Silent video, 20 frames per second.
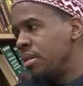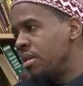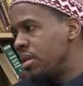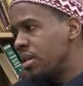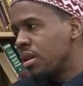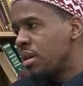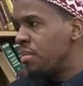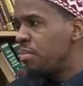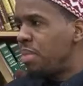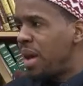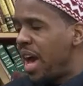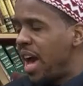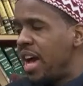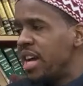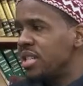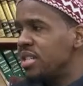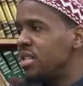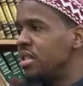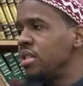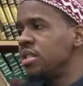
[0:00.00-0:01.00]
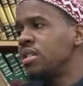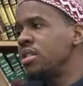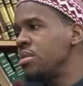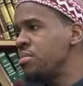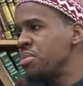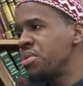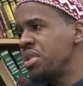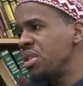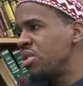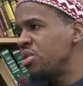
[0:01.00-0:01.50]
compassion and
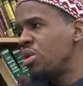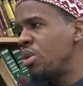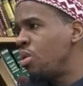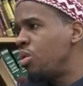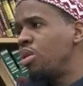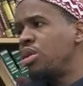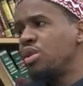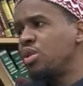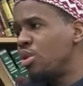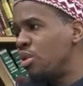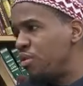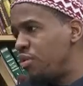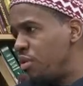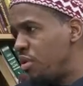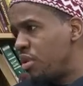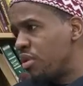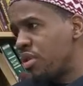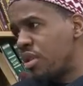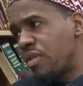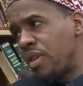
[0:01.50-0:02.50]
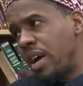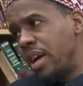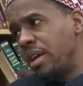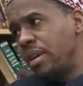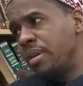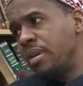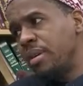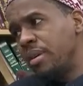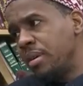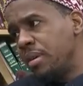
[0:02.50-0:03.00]
sympathy, so on and so forth, all right?
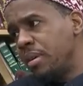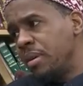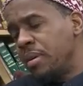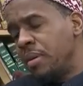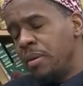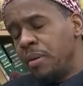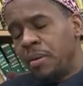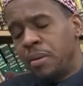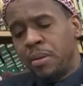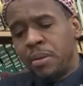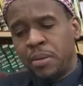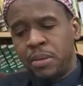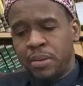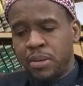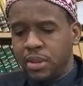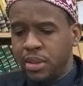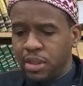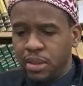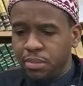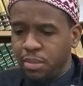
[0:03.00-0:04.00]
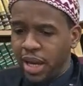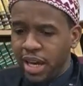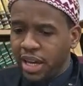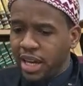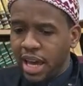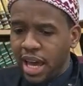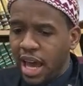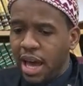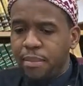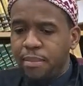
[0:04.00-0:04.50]
Make
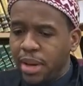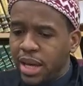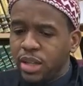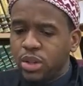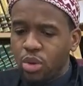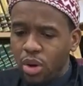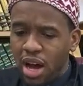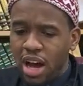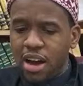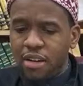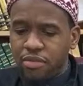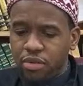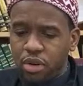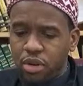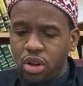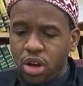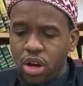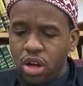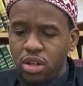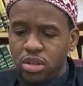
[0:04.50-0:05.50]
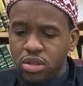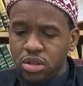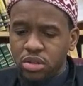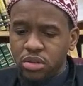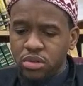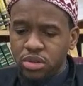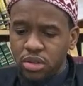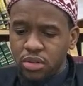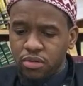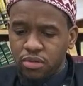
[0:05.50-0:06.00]
dua for Allah
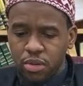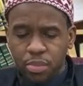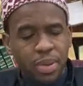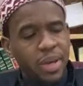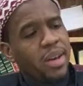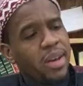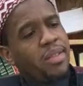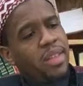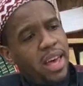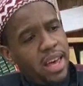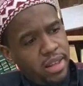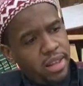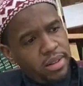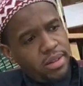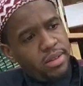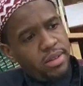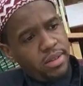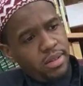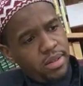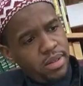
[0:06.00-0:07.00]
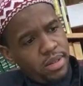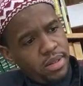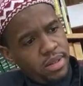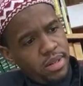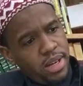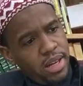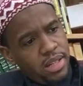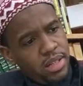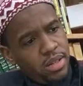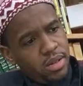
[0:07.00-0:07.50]
to repair that
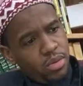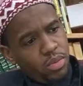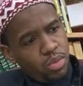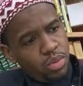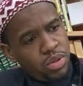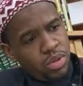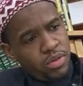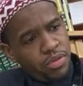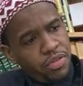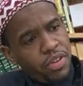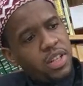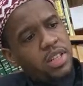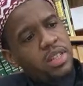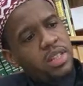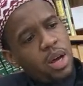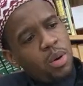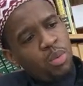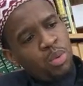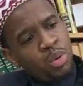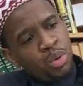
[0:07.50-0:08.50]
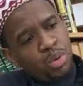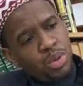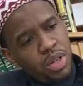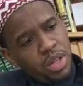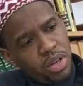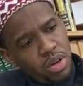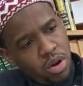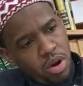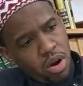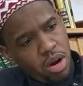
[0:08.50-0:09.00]
and to fix that wound in
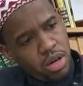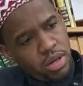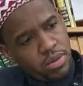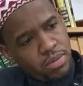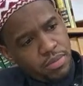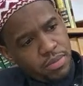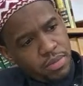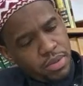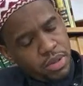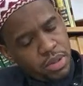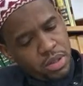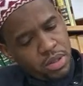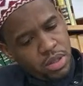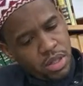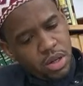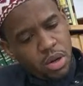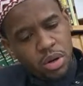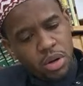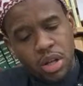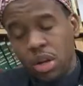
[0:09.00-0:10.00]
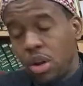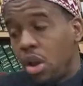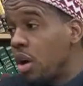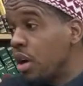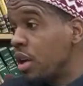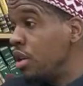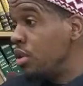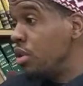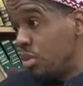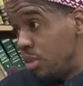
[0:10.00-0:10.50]
your heart. And only Allah
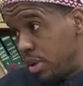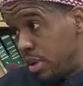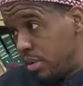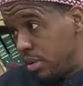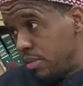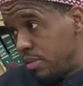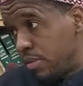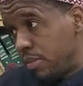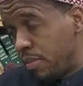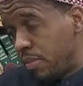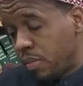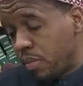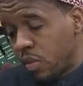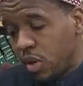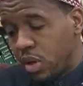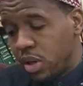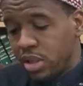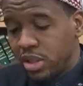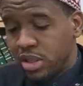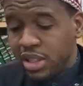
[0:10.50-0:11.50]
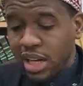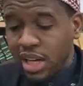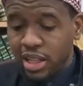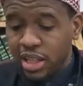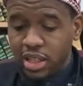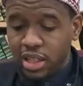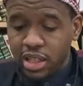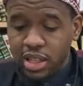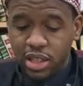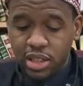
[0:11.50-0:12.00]
can do it.
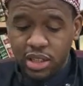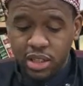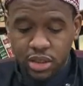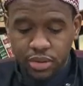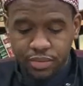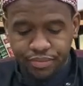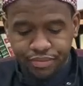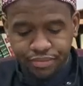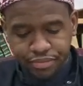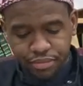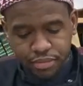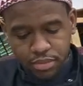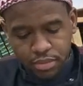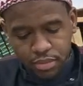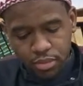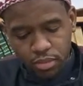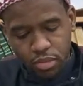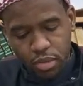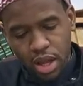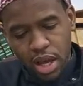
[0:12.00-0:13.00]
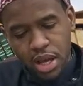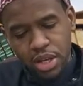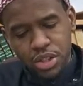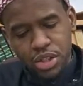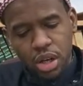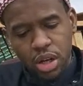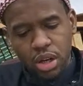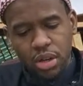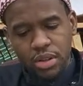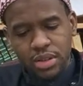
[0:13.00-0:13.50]
Secondly is,
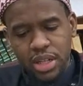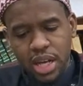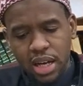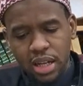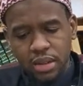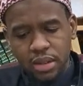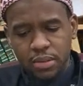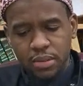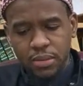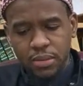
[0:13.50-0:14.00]
inshallah ta'ala,